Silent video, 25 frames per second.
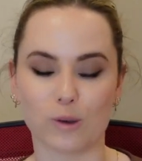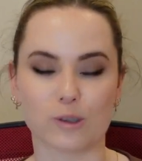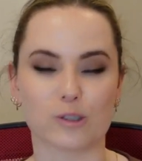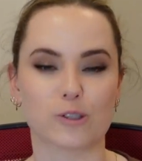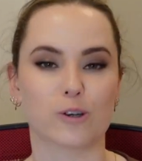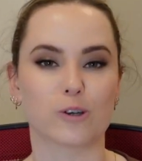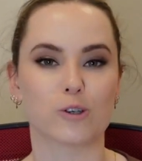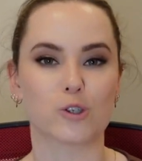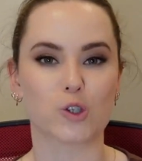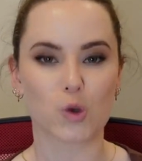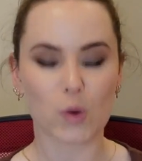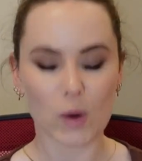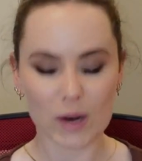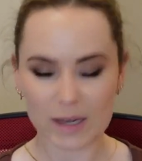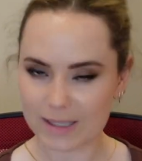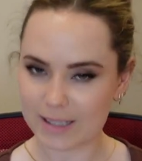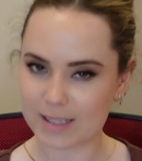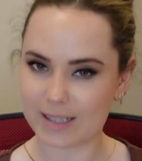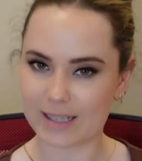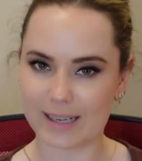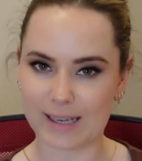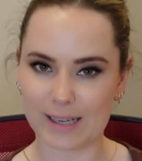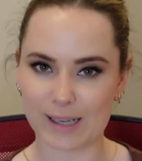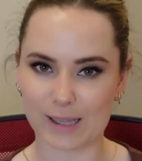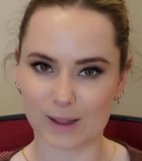so
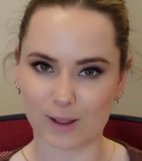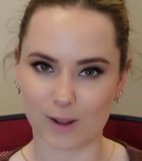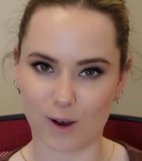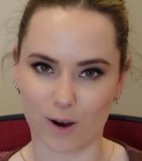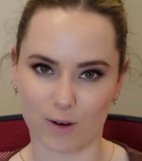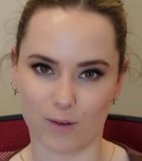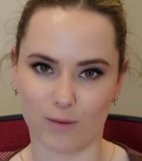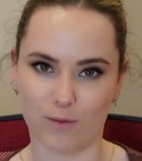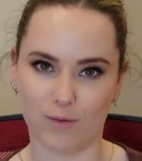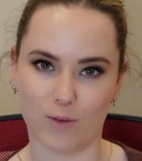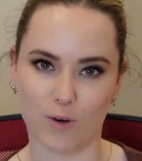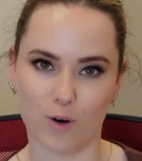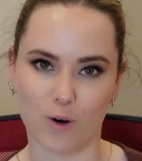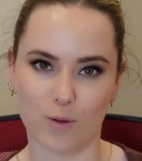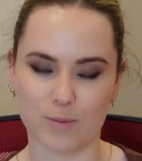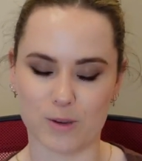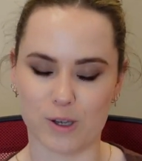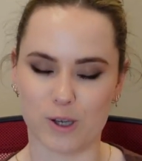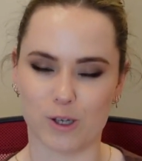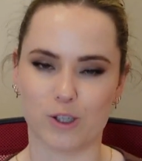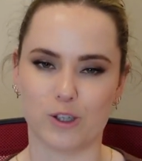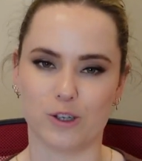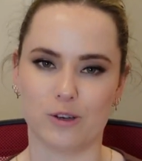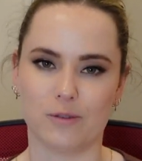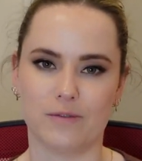20 long form
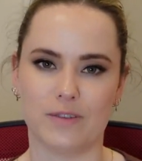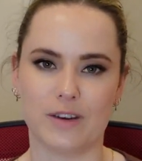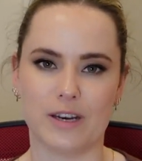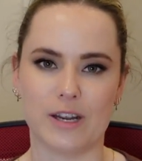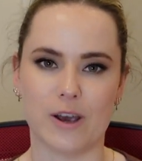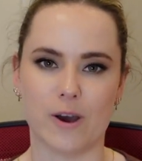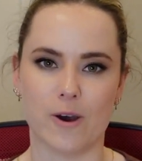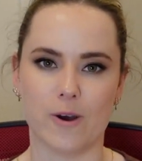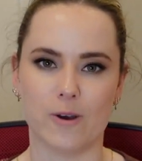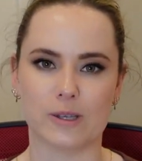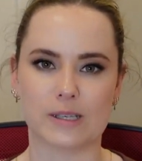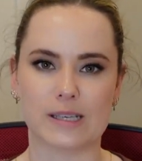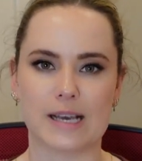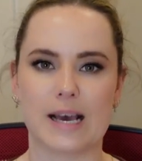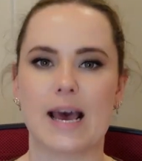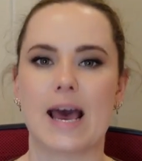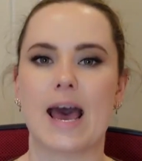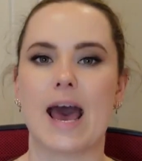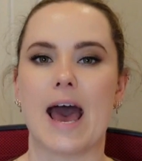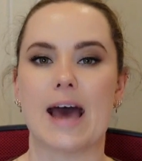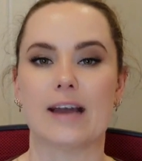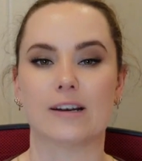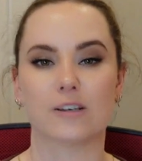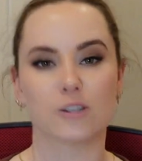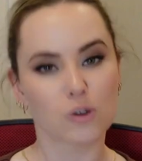YouTube videos
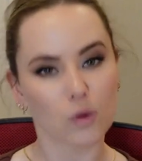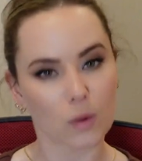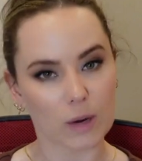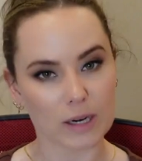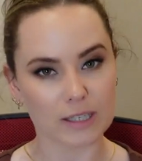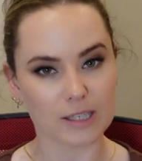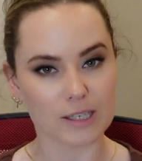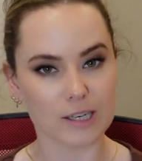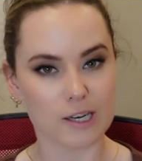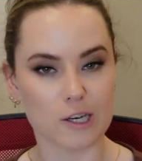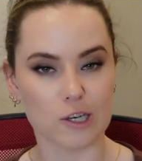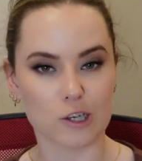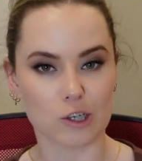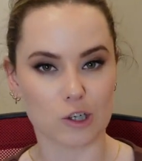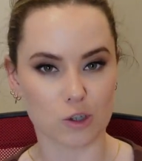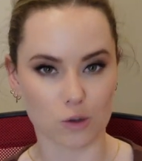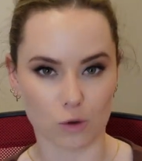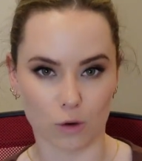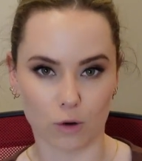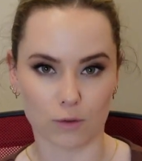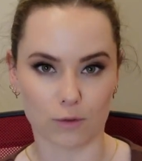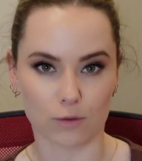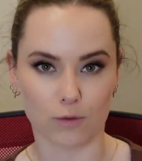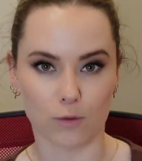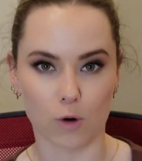and 20
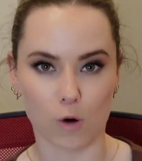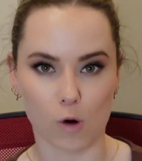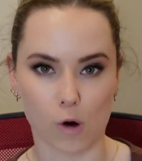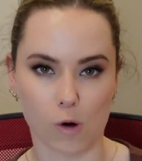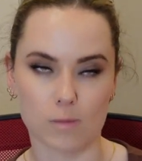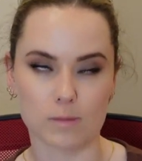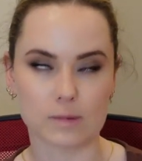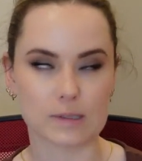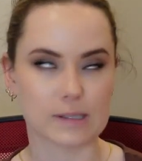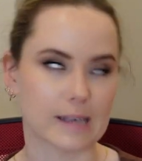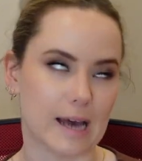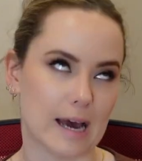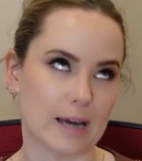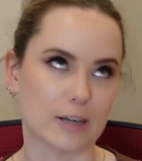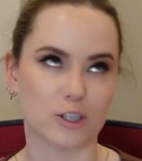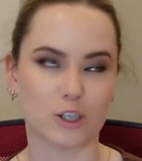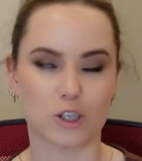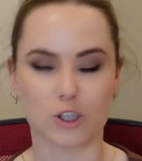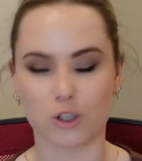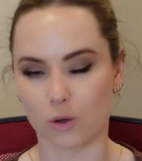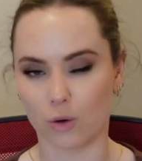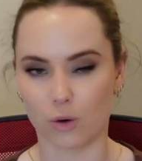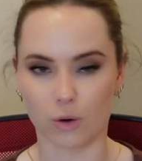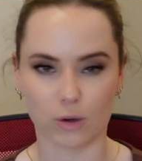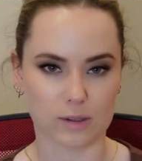short
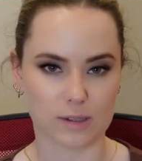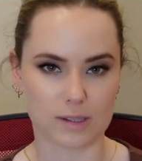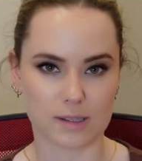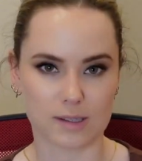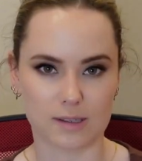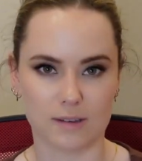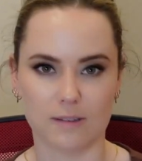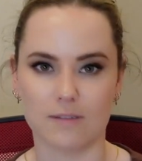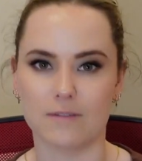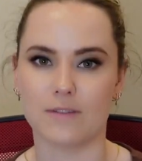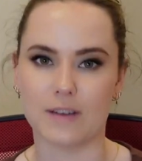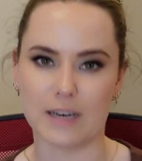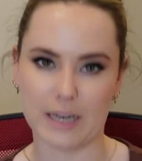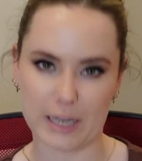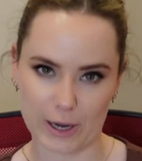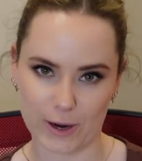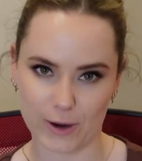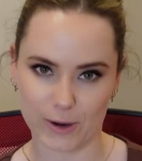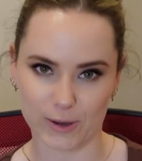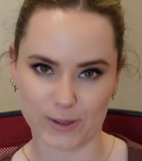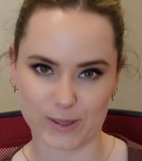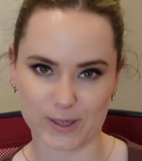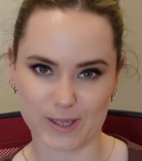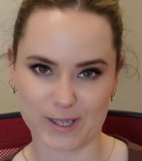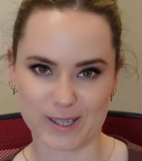form/shorts
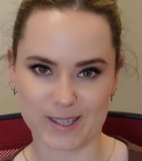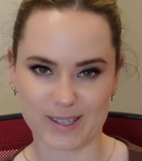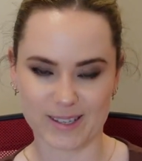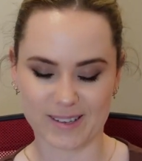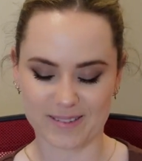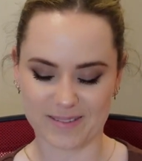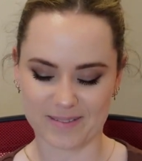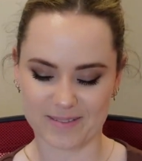videos.